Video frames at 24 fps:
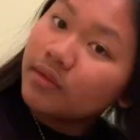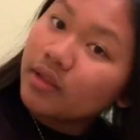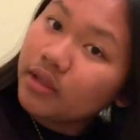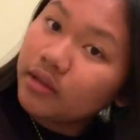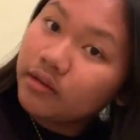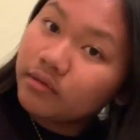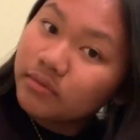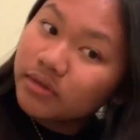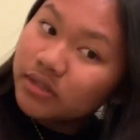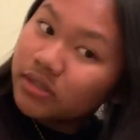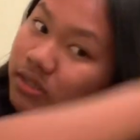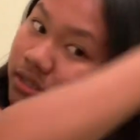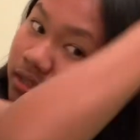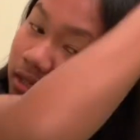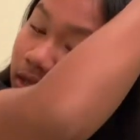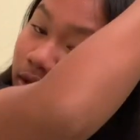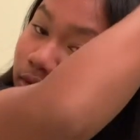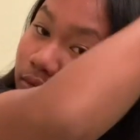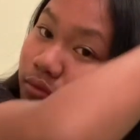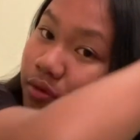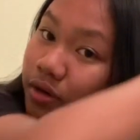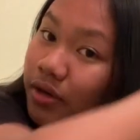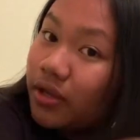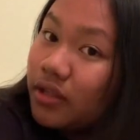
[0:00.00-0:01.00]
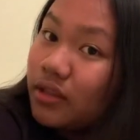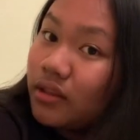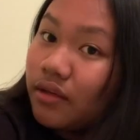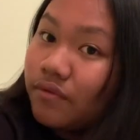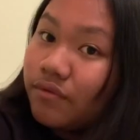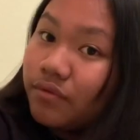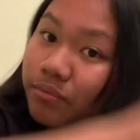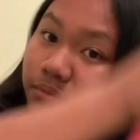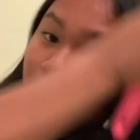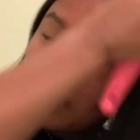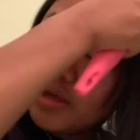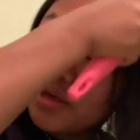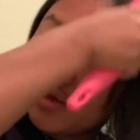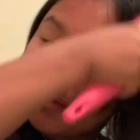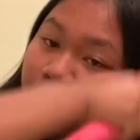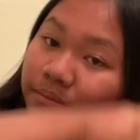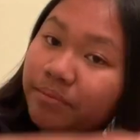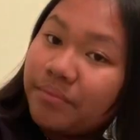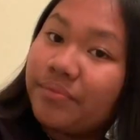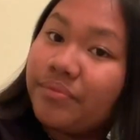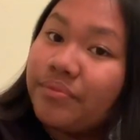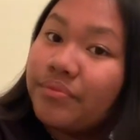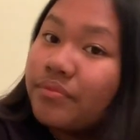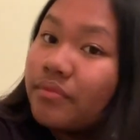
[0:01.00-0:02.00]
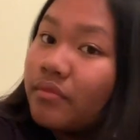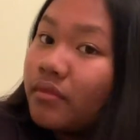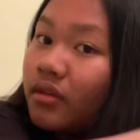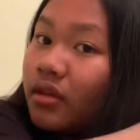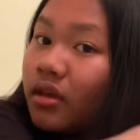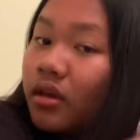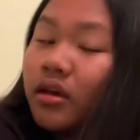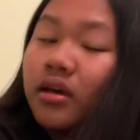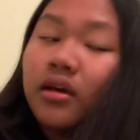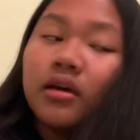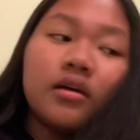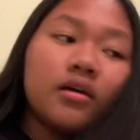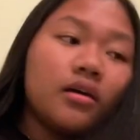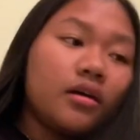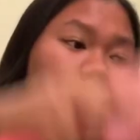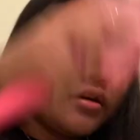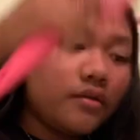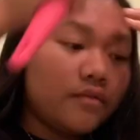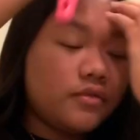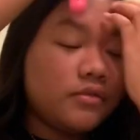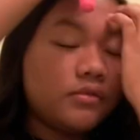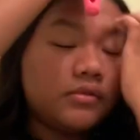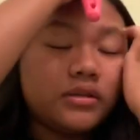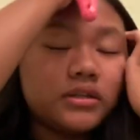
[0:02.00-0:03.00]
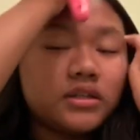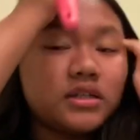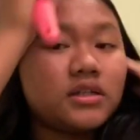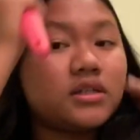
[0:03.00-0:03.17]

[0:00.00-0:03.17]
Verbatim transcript: Anyways, it's like, what, 11 p.m.? Everyone is